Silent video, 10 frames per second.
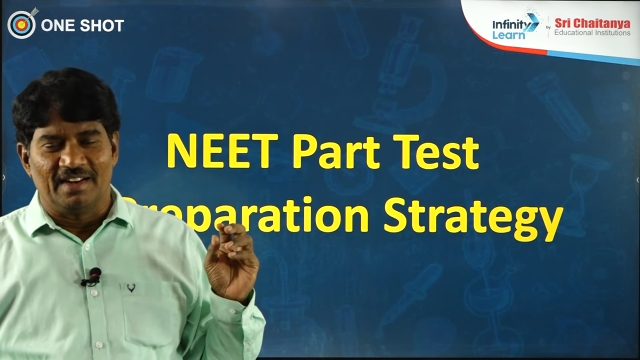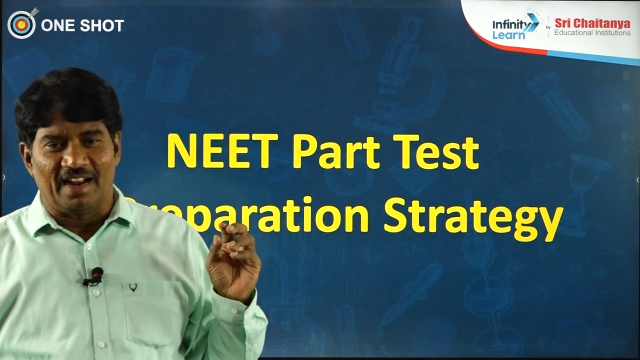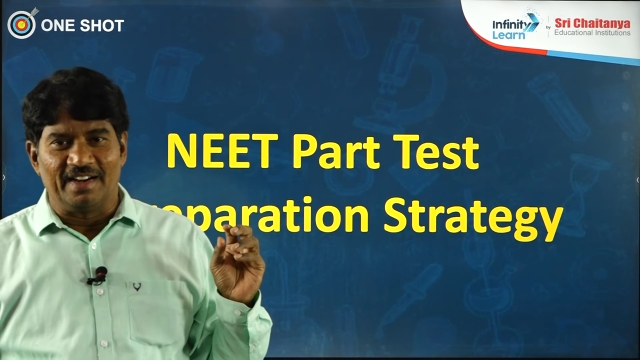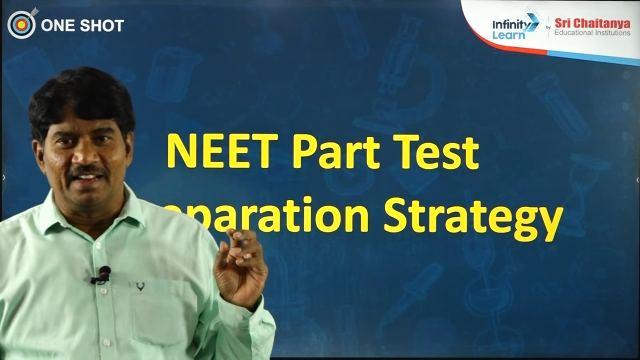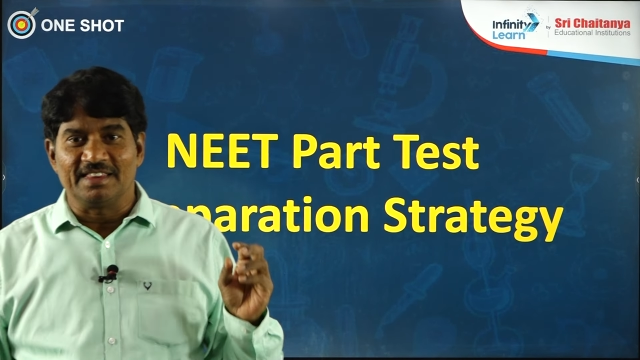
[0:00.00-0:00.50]

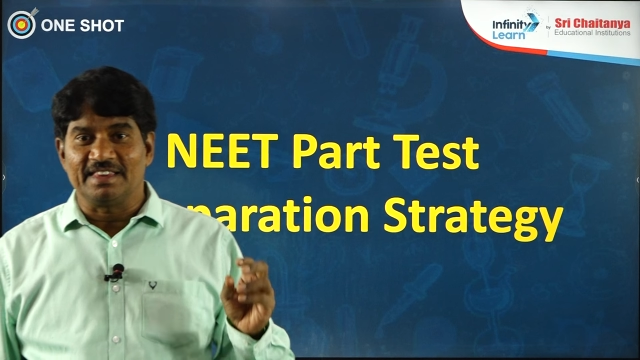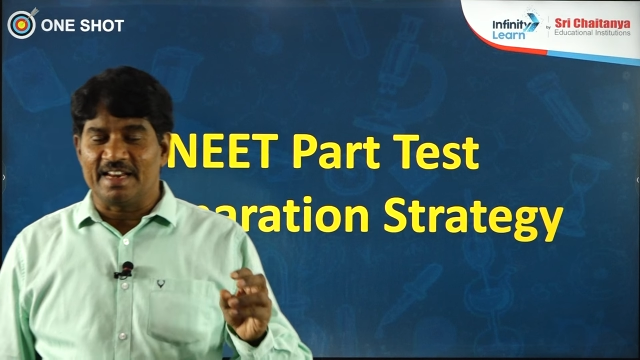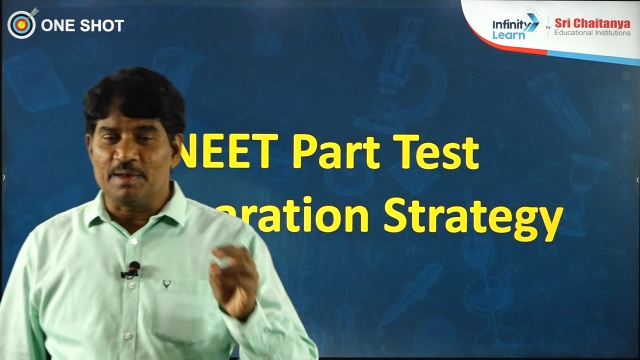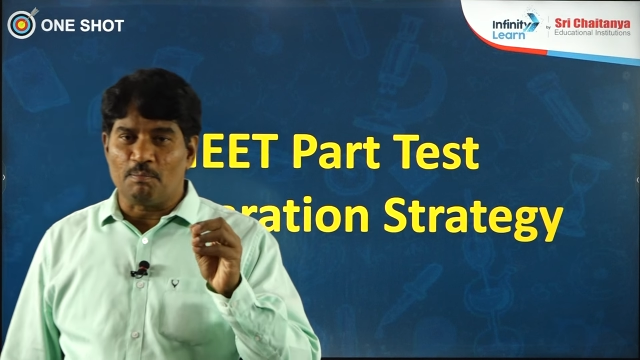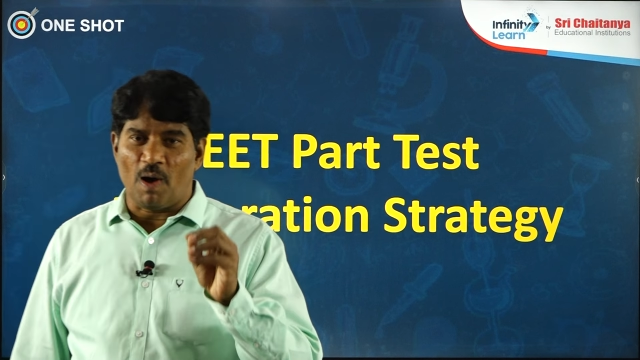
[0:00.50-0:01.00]
and
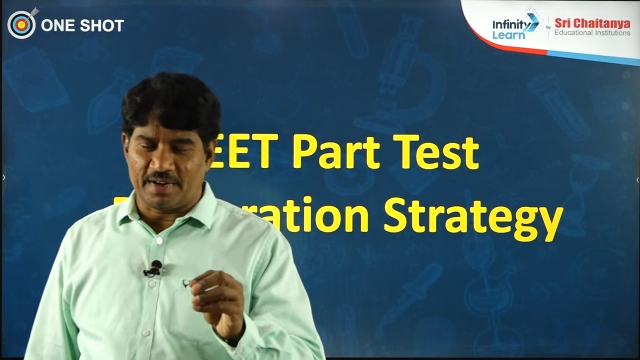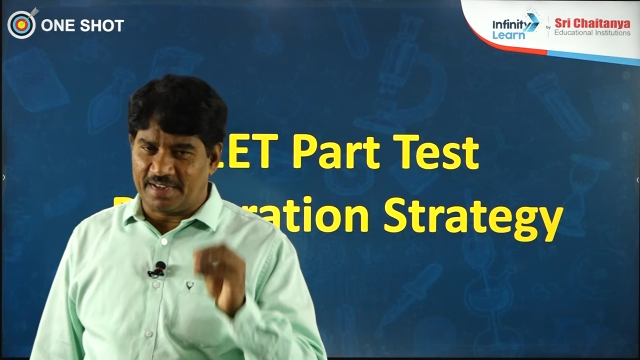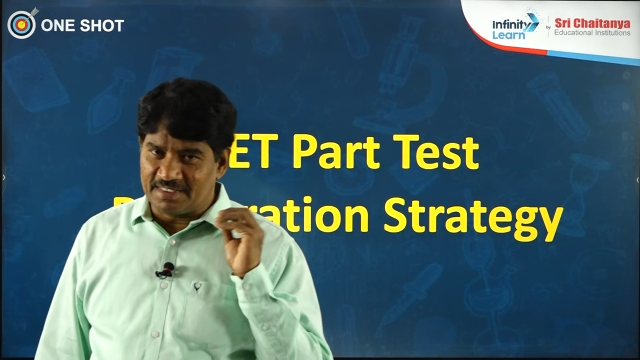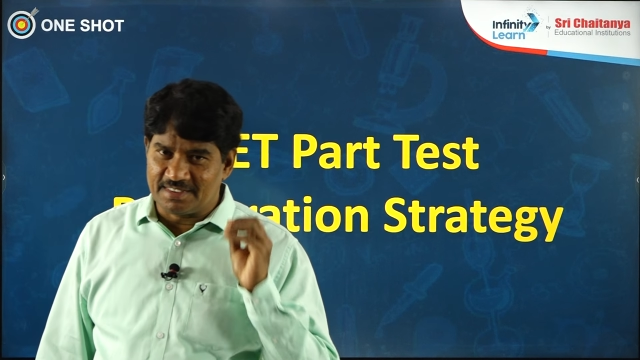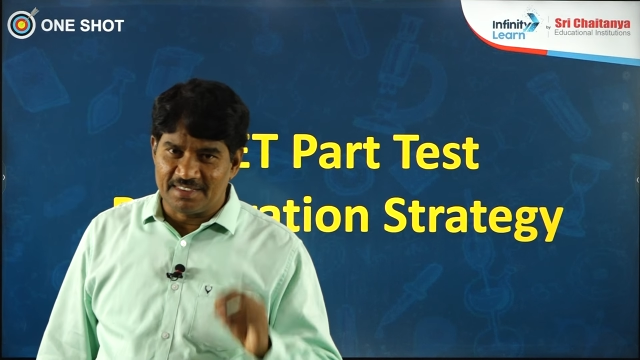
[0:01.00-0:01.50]
3 part
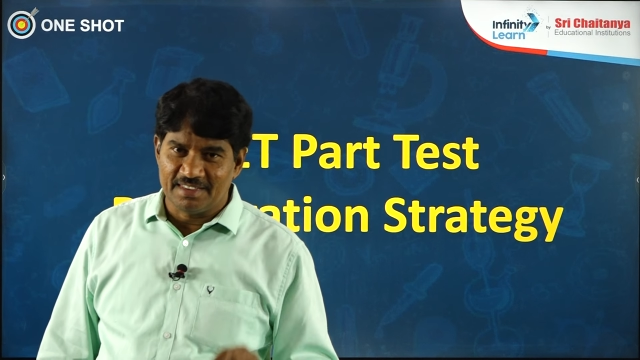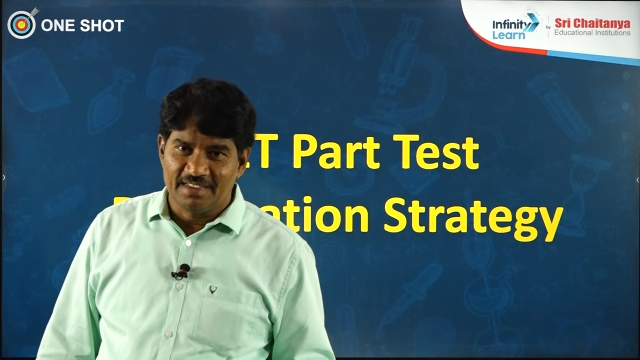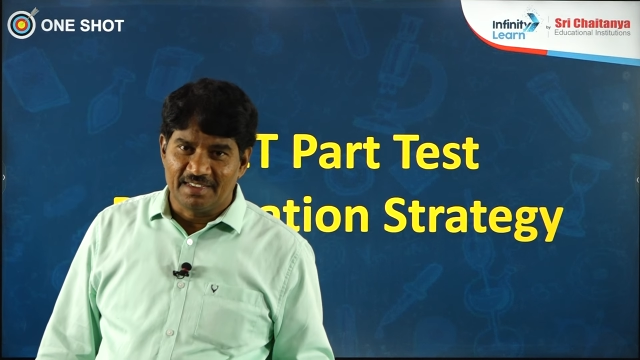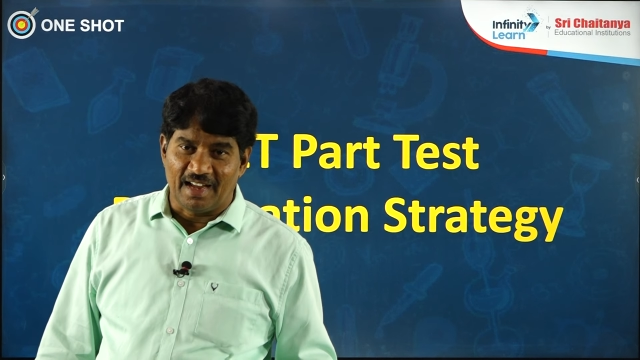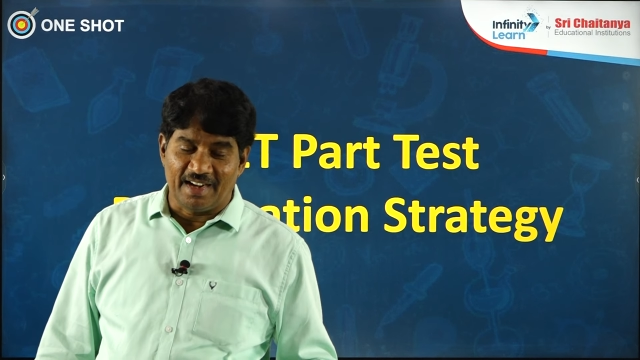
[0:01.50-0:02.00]
tests
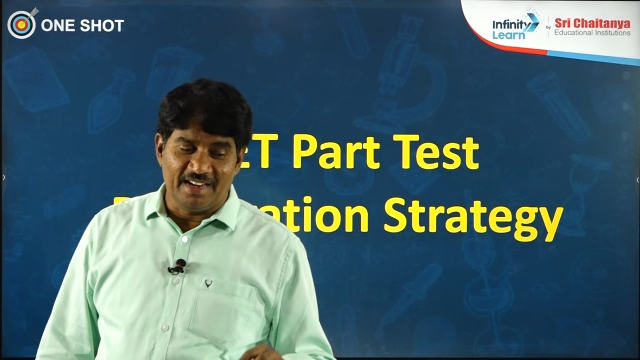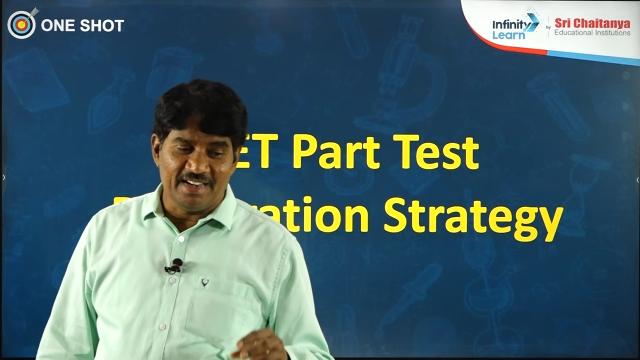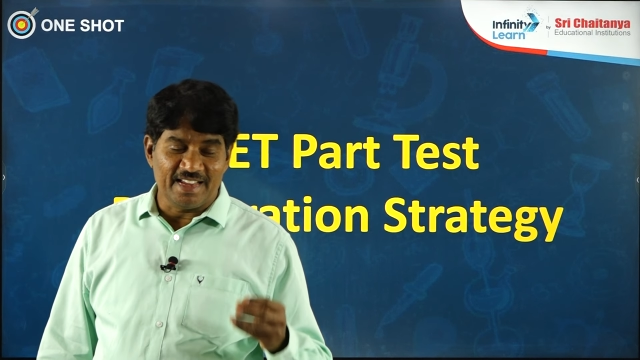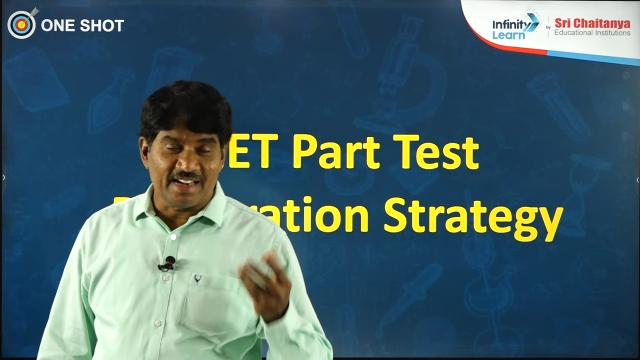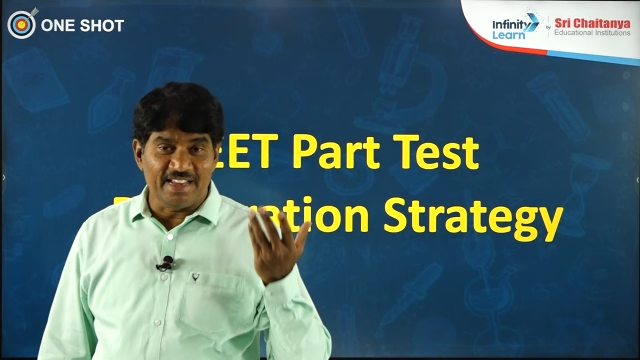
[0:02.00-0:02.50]
and
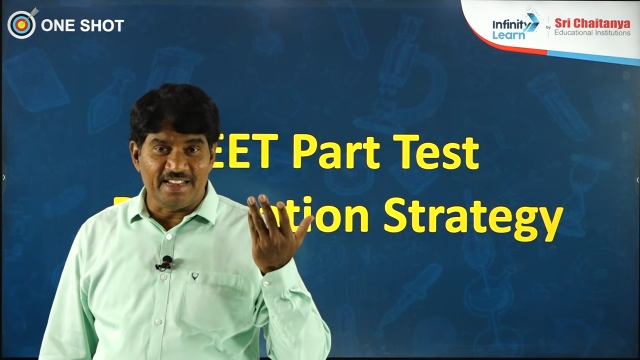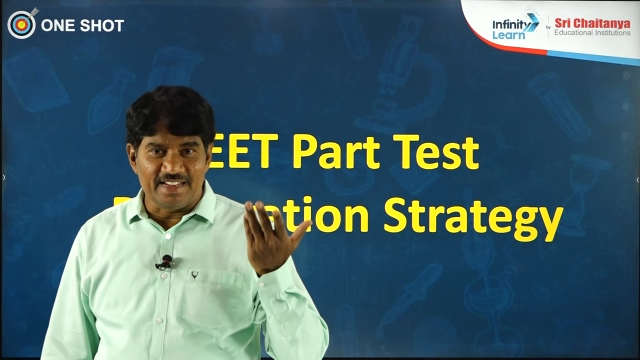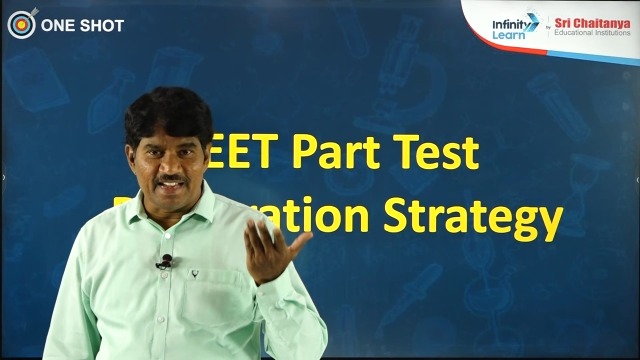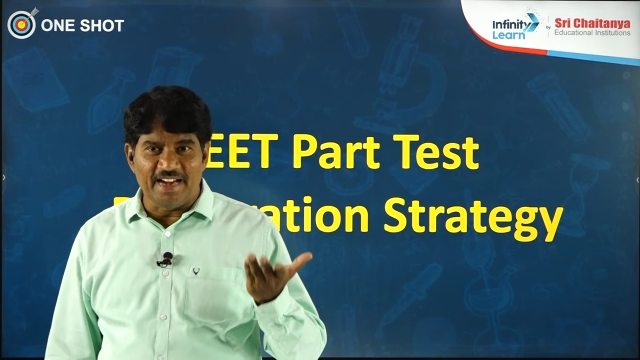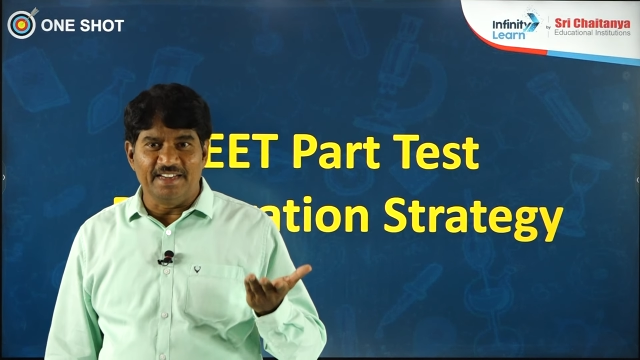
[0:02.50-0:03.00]

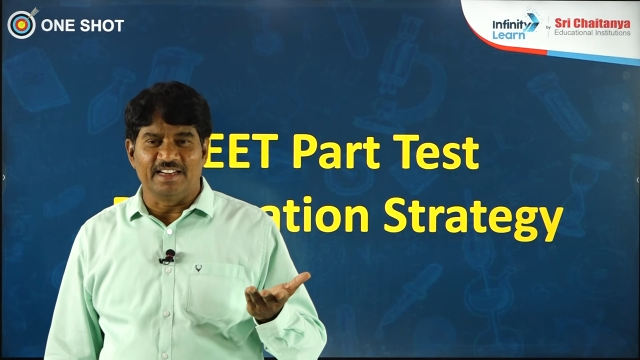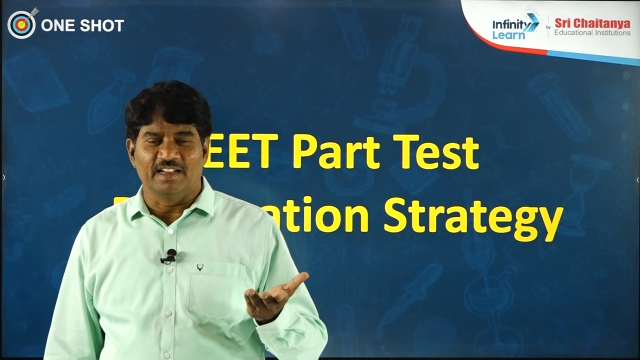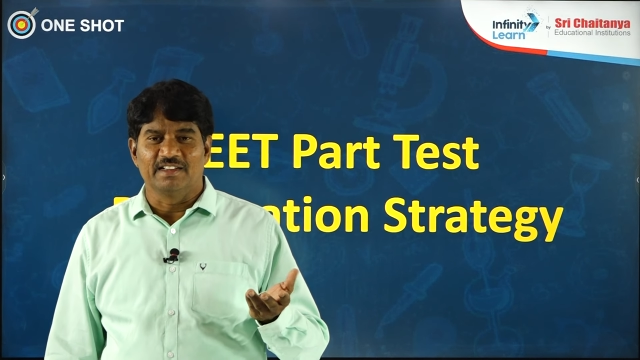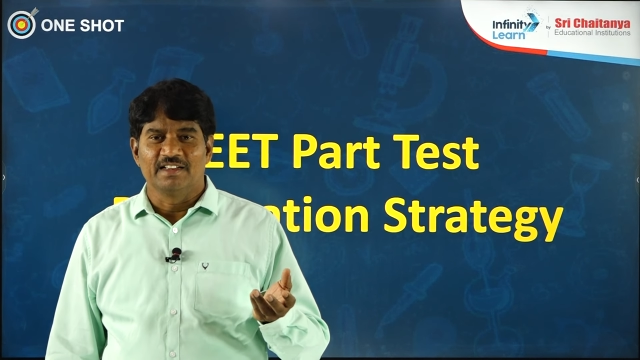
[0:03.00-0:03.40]
nearly 8